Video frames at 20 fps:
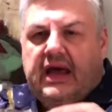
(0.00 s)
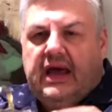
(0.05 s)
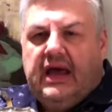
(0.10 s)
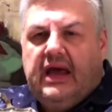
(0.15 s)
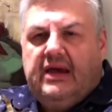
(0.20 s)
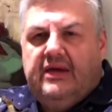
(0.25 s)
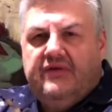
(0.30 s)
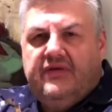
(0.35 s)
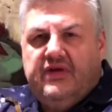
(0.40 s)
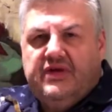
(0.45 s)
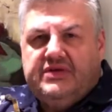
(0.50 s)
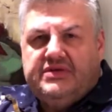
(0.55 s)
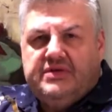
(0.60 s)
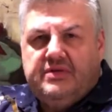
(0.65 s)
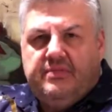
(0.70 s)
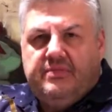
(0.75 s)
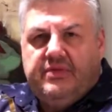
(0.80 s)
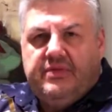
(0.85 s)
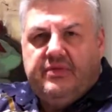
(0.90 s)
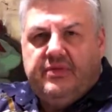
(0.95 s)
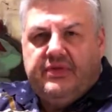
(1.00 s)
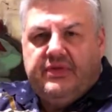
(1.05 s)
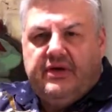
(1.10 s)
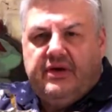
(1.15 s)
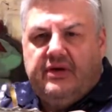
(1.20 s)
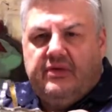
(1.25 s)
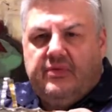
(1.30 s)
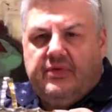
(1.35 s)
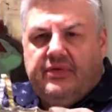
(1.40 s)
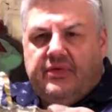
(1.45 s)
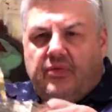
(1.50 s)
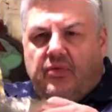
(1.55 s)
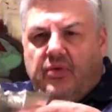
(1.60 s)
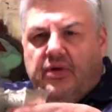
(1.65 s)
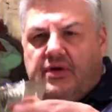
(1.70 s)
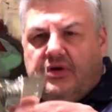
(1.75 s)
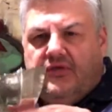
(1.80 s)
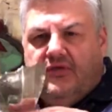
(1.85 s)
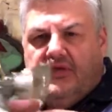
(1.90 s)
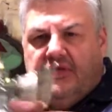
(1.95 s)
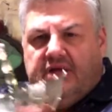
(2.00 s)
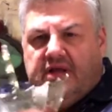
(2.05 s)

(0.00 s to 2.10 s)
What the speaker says: and if you with a wonderful